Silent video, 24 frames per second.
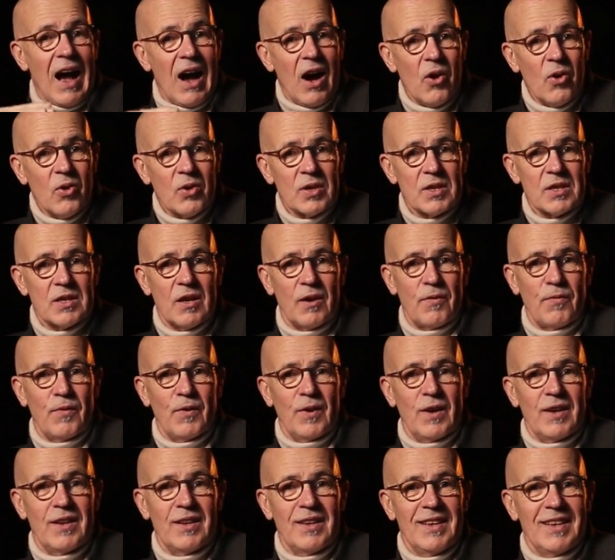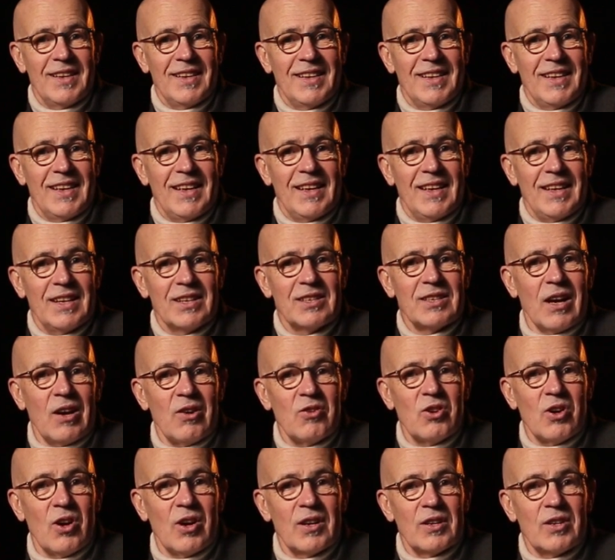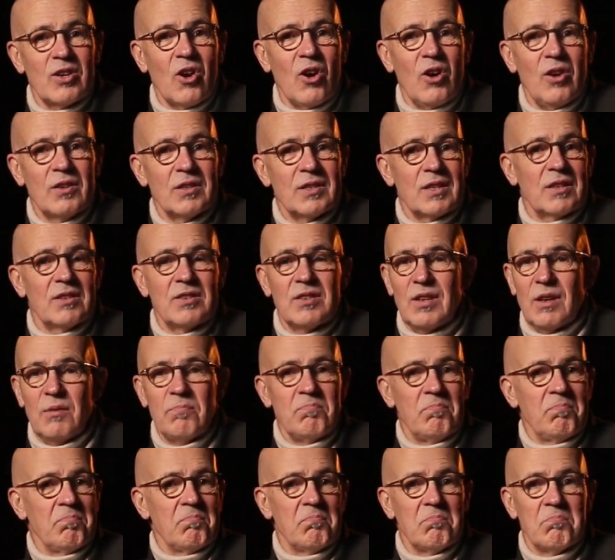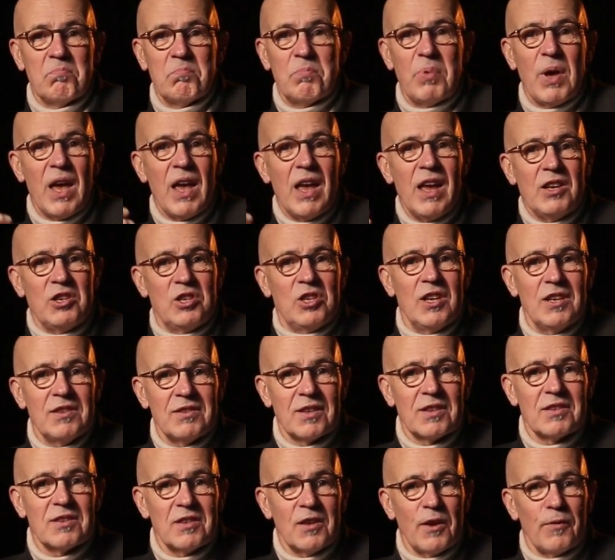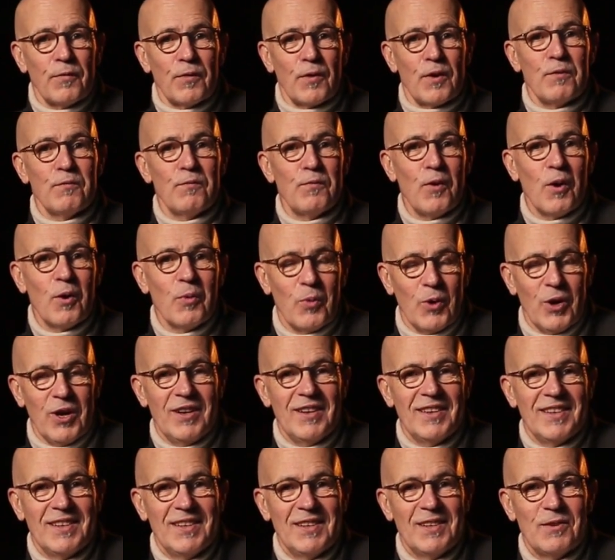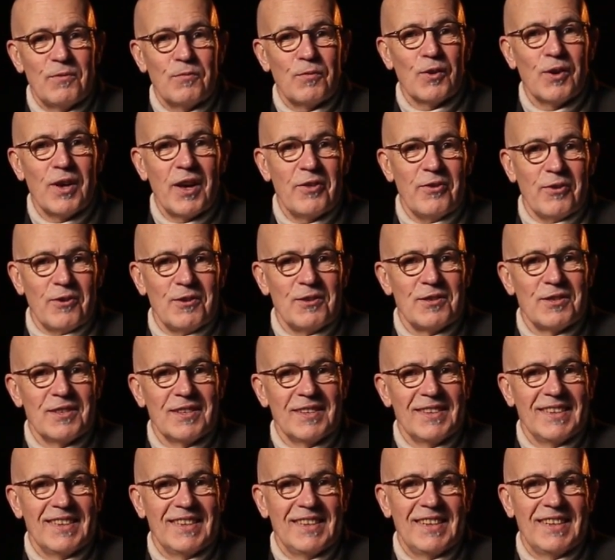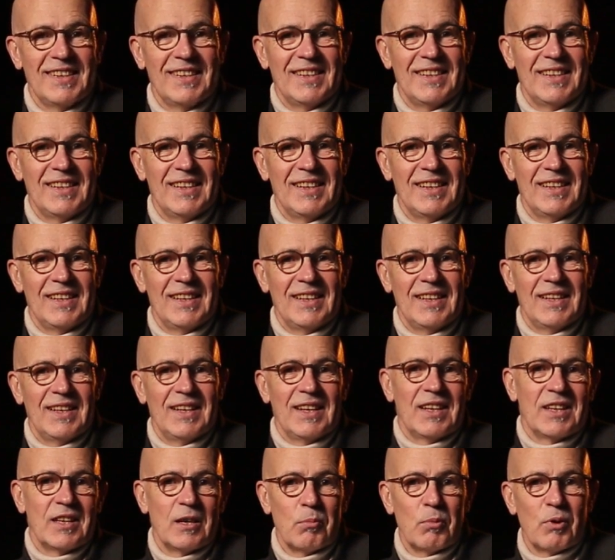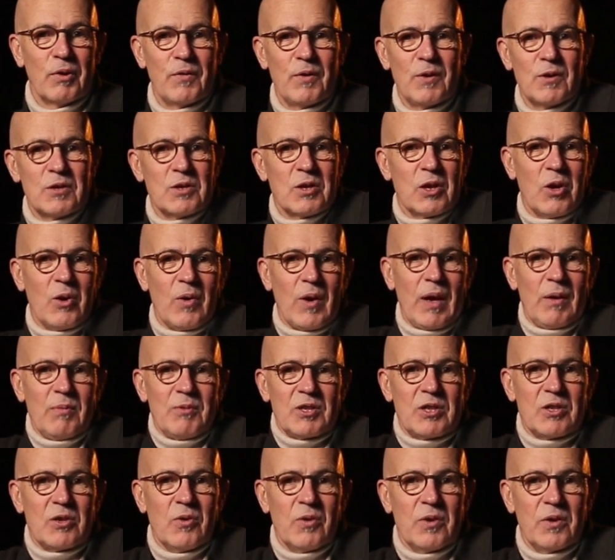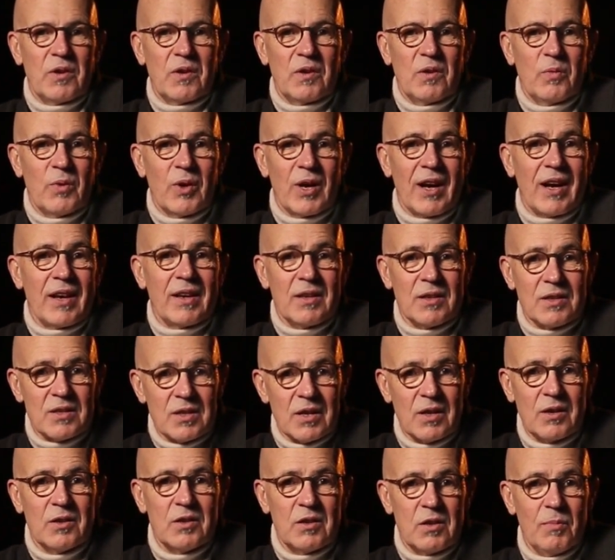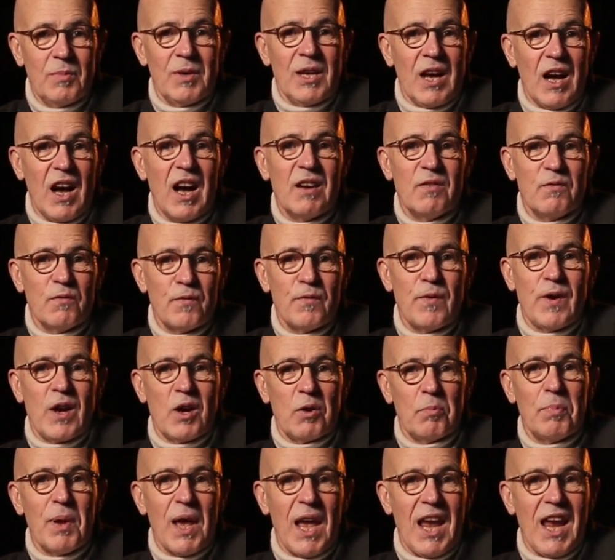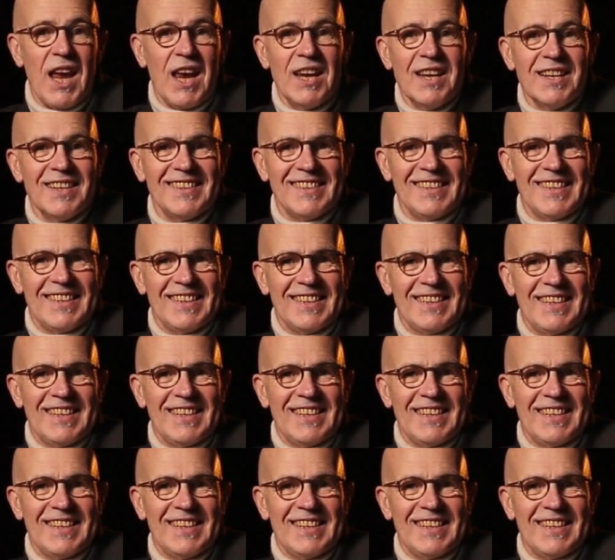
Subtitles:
our suffering is how God calls us to pay Jesus' suffering forward for others. A number of years ago, I was going through what I considered to be unfair pain,